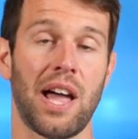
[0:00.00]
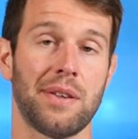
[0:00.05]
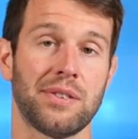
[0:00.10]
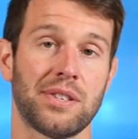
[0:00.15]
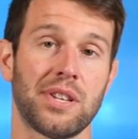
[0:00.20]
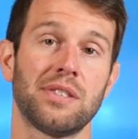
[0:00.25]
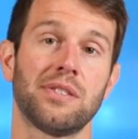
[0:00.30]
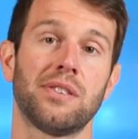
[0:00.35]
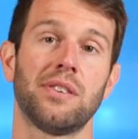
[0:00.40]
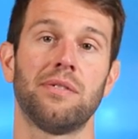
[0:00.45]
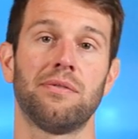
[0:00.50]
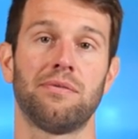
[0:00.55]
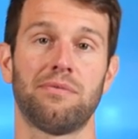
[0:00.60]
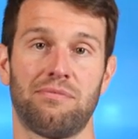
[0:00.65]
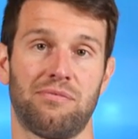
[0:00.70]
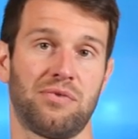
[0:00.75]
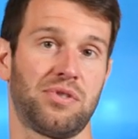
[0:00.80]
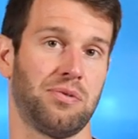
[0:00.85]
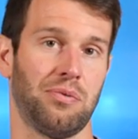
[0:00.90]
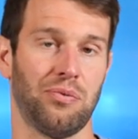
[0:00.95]
in terms of
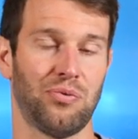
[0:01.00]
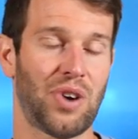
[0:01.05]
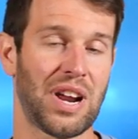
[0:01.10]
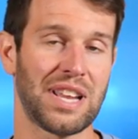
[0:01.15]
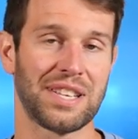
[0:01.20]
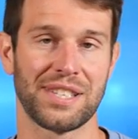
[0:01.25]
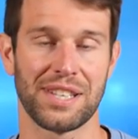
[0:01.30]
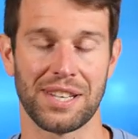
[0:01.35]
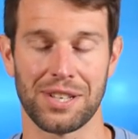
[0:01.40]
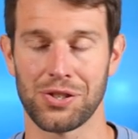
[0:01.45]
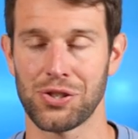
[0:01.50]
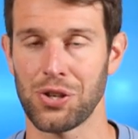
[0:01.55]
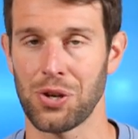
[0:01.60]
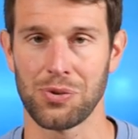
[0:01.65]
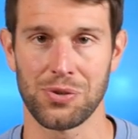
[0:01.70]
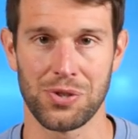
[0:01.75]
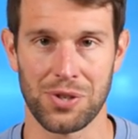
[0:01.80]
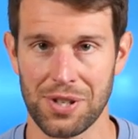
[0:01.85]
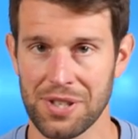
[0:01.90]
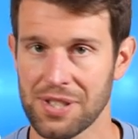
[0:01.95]
racing in
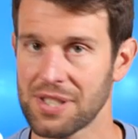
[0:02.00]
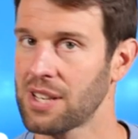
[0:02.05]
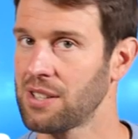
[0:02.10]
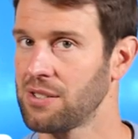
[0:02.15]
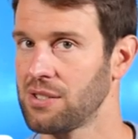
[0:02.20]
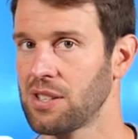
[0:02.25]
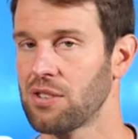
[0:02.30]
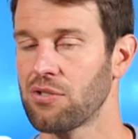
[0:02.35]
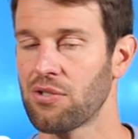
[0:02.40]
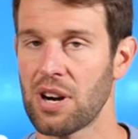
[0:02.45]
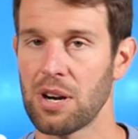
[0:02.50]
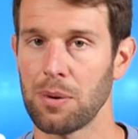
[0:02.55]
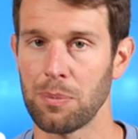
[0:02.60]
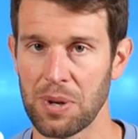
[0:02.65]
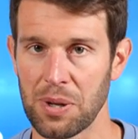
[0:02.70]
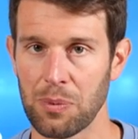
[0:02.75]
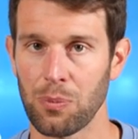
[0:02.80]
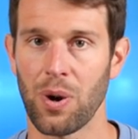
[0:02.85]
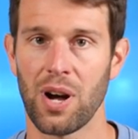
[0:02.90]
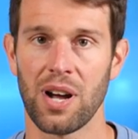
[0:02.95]
zone 2, sounds
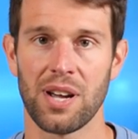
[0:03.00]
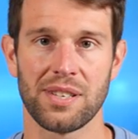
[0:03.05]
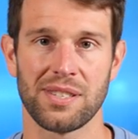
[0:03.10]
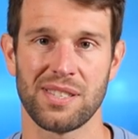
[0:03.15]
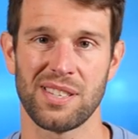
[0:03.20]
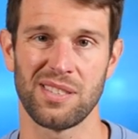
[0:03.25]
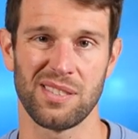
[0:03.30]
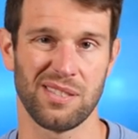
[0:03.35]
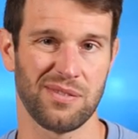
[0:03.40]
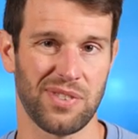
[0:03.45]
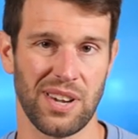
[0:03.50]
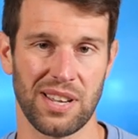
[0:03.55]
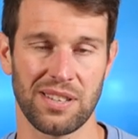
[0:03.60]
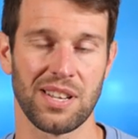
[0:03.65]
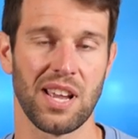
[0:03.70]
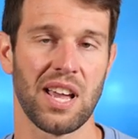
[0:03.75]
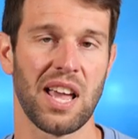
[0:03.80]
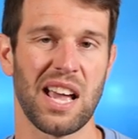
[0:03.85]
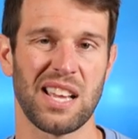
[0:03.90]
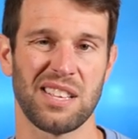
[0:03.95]
incredibly wise. In
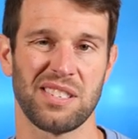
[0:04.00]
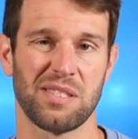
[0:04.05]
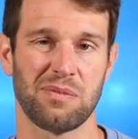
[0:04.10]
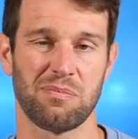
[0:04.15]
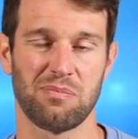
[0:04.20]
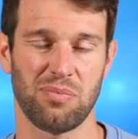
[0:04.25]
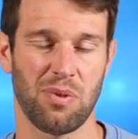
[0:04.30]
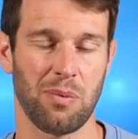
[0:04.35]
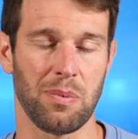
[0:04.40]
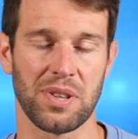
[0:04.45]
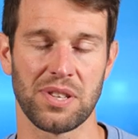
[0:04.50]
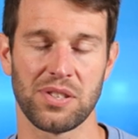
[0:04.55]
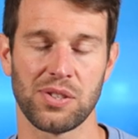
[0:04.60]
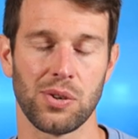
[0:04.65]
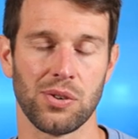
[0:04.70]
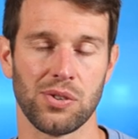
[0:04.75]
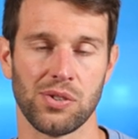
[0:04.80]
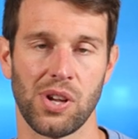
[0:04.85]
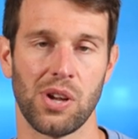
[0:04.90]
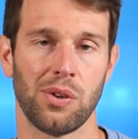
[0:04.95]
fact, that's probably the
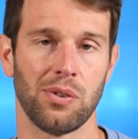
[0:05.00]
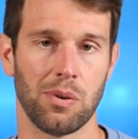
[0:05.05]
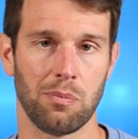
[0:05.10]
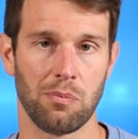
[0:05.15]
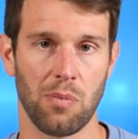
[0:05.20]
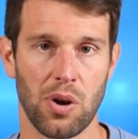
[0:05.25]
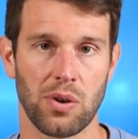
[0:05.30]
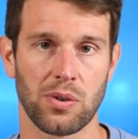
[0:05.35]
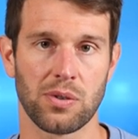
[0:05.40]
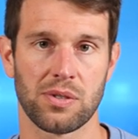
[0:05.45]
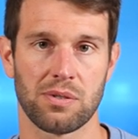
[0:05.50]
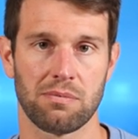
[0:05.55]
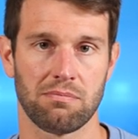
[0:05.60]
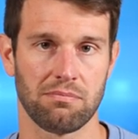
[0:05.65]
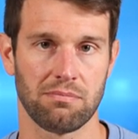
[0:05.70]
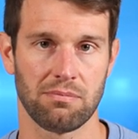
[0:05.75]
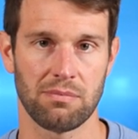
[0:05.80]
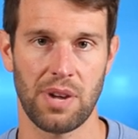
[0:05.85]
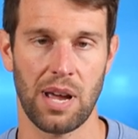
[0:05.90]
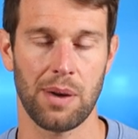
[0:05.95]
sort of zone that most
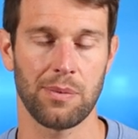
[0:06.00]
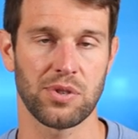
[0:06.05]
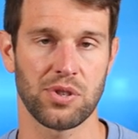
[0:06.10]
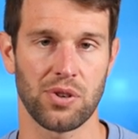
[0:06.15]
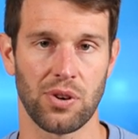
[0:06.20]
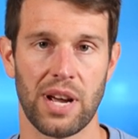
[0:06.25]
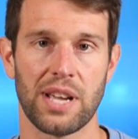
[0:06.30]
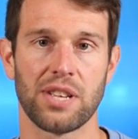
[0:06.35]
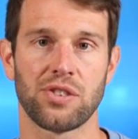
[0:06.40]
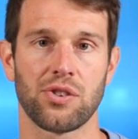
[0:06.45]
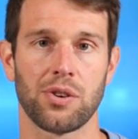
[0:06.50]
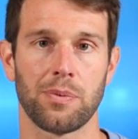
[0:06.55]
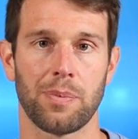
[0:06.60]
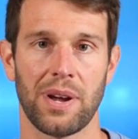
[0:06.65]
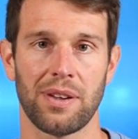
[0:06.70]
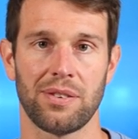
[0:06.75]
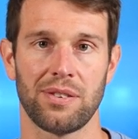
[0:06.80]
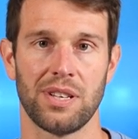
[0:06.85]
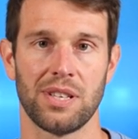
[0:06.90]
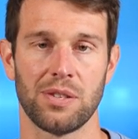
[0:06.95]
amateur age group
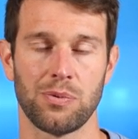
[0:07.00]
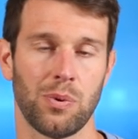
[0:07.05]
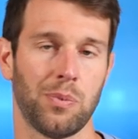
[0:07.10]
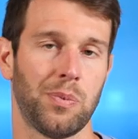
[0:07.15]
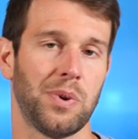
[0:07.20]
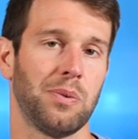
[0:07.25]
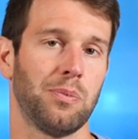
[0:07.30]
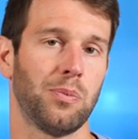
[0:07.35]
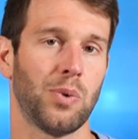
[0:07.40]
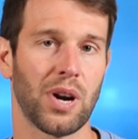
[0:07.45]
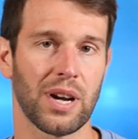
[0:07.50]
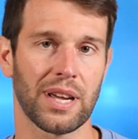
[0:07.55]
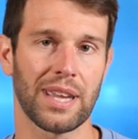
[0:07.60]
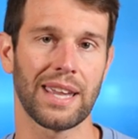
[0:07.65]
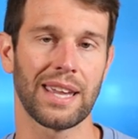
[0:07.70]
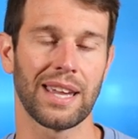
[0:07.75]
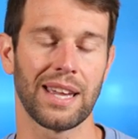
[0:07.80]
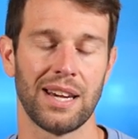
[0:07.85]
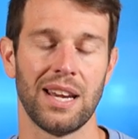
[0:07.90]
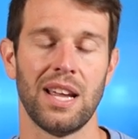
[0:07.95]
athletes will be
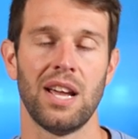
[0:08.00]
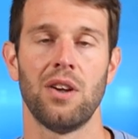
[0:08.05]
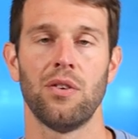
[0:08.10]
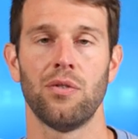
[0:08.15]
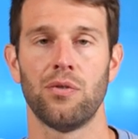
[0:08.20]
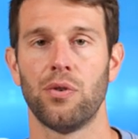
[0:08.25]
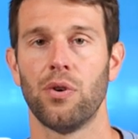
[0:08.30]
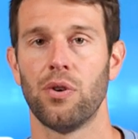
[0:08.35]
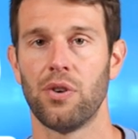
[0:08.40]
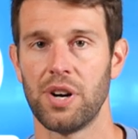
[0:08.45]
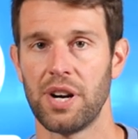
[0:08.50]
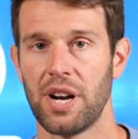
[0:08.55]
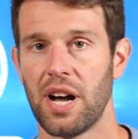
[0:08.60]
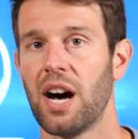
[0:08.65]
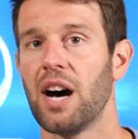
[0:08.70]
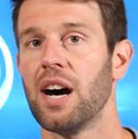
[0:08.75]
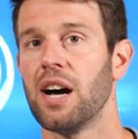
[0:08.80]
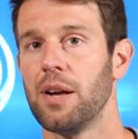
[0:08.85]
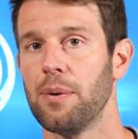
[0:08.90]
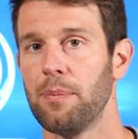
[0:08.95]
working in for an
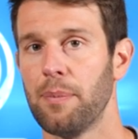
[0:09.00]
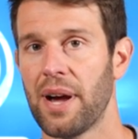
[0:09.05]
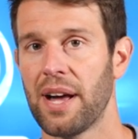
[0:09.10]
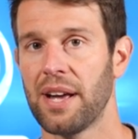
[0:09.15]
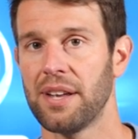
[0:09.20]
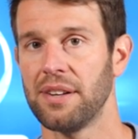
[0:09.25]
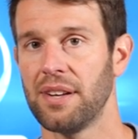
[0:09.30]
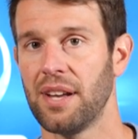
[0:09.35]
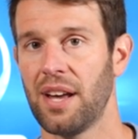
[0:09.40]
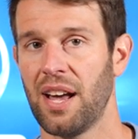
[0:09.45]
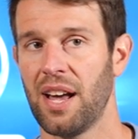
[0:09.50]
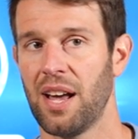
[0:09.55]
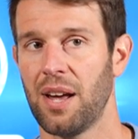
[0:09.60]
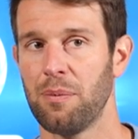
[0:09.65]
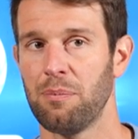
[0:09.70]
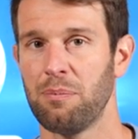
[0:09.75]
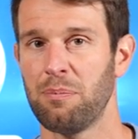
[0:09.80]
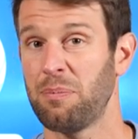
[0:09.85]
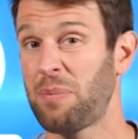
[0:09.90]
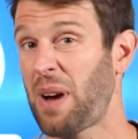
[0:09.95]

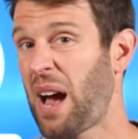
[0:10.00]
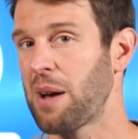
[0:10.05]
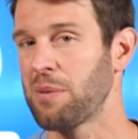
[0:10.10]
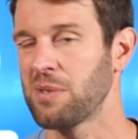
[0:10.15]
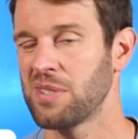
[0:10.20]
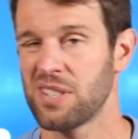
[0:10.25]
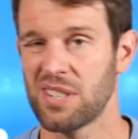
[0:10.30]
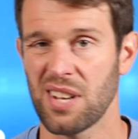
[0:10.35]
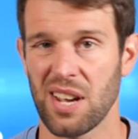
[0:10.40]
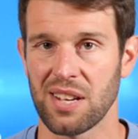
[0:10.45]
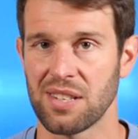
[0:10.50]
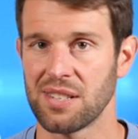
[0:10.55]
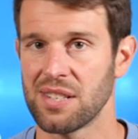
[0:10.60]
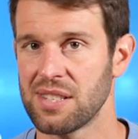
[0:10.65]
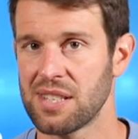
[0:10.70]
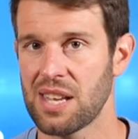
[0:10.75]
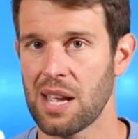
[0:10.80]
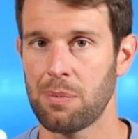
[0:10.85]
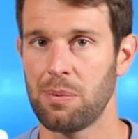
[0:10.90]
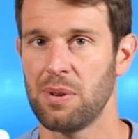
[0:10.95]
Ironman, perhaps starting to
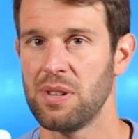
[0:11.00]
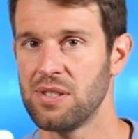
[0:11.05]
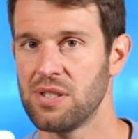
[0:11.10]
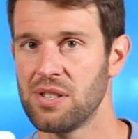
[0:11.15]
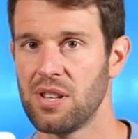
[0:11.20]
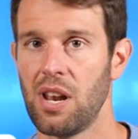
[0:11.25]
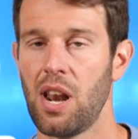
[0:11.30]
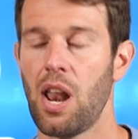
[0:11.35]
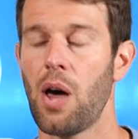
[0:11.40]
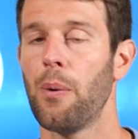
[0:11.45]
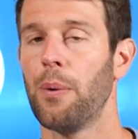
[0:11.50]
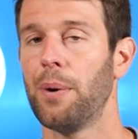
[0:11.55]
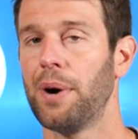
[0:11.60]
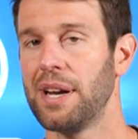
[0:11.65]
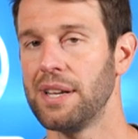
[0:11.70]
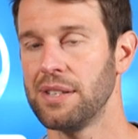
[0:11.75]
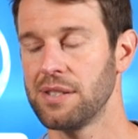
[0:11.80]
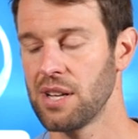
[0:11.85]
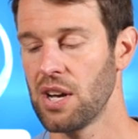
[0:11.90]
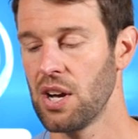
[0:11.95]
step into the lower
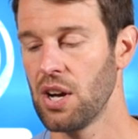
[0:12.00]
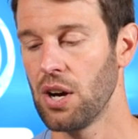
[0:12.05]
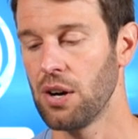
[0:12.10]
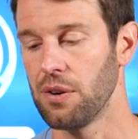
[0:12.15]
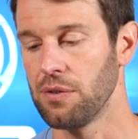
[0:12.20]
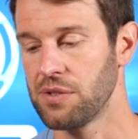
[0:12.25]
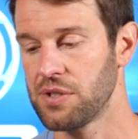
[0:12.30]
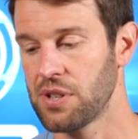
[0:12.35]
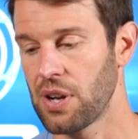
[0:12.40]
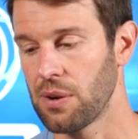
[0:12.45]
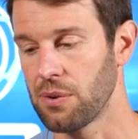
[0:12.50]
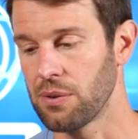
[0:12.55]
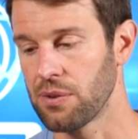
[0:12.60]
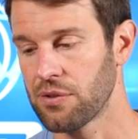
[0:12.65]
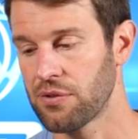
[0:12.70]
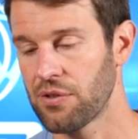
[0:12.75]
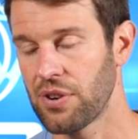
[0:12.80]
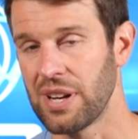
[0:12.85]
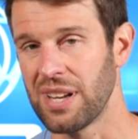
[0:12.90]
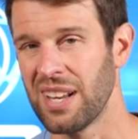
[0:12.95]
end of zone
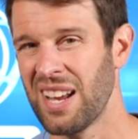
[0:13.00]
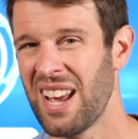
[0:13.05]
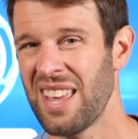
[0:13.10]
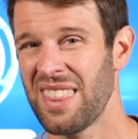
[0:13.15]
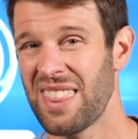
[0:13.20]
3.